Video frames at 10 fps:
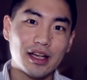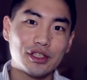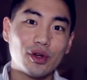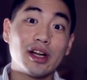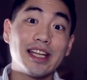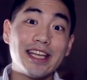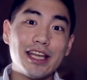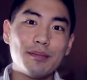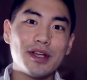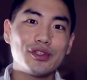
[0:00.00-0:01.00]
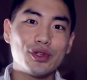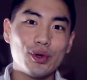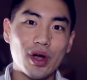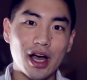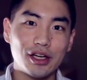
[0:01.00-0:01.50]
So on the EMS
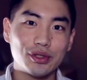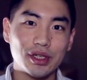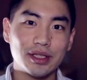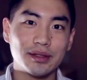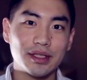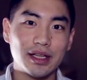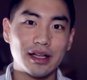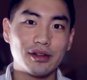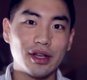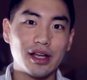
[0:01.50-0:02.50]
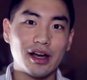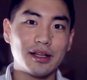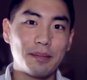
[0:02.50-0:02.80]
200, you can click on the